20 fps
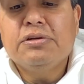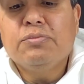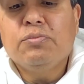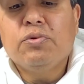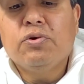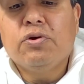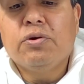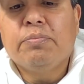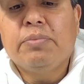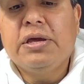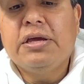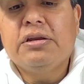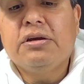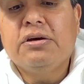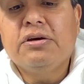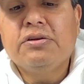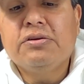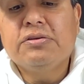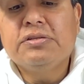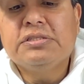we're only paying
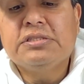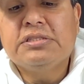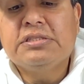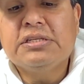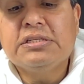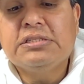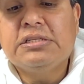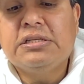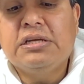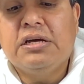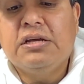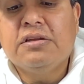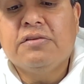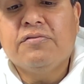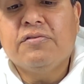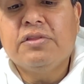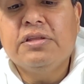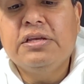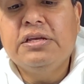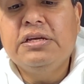$160
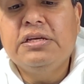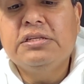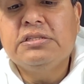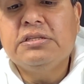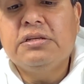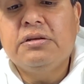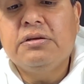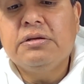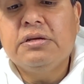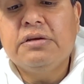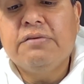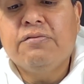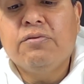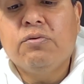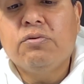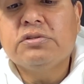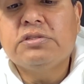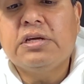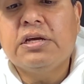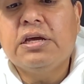for these. And of
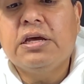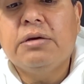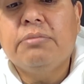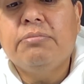course, I got